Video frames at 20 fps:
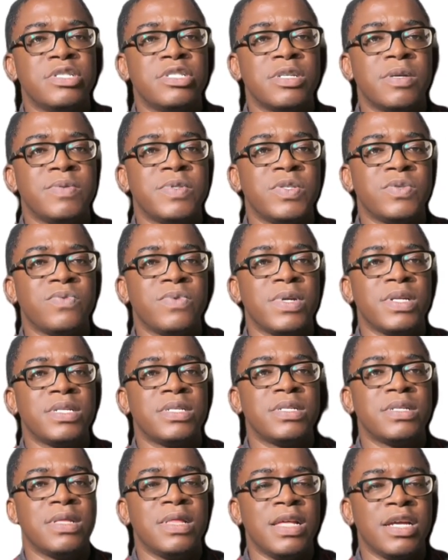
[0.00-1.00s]

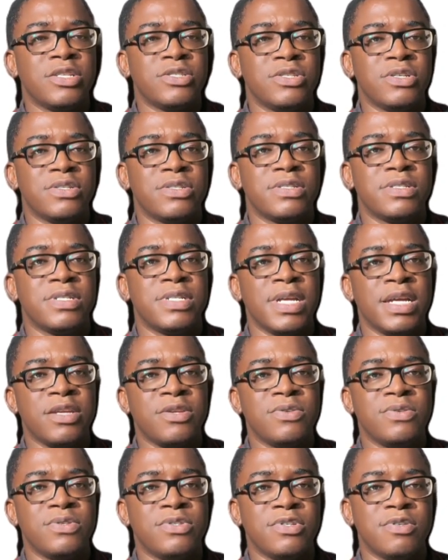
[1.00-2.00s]
subsequent lectures.
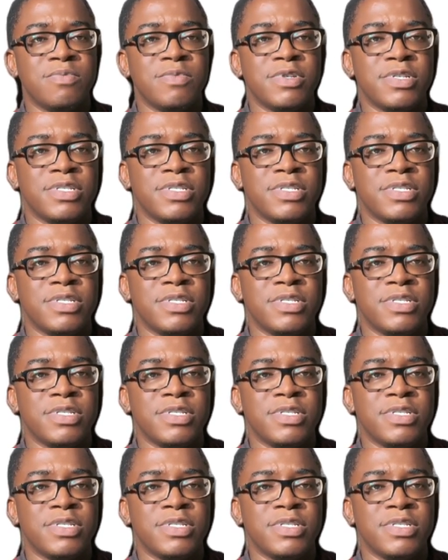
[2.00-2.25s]
Thank you so much.